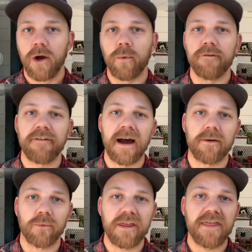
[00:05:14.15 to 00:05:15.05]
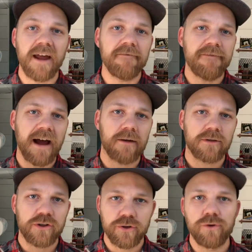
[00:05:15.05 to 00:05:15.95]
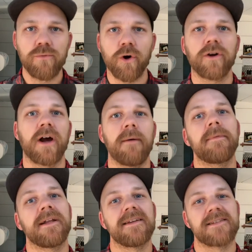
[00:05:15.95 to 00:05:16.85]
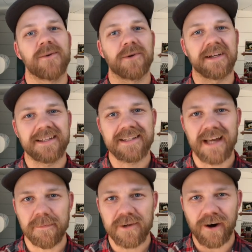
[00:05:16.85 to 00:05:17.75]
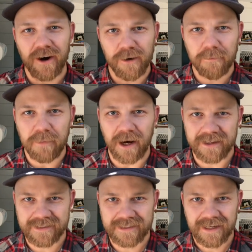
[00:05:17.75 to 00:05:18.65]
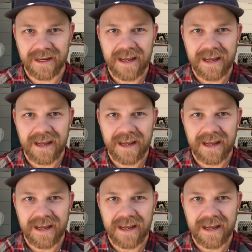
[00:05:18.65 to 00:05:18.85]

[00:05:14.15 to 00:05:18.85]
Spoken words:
We then found two more companies that would accept our bus.